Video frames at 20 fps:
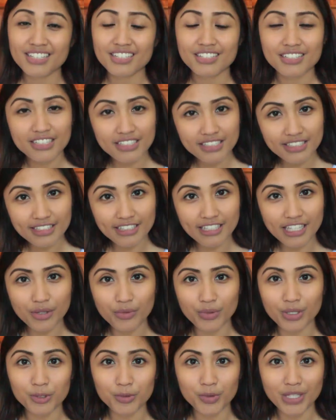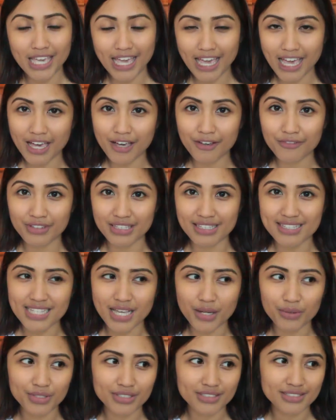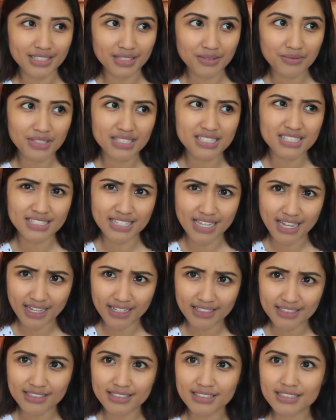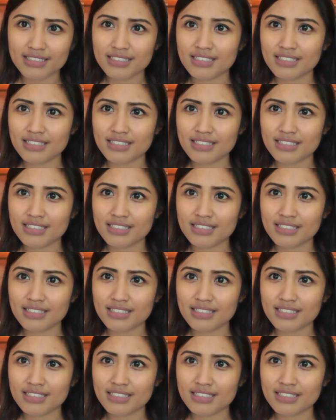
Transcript: Currently, what we have is our TV stand.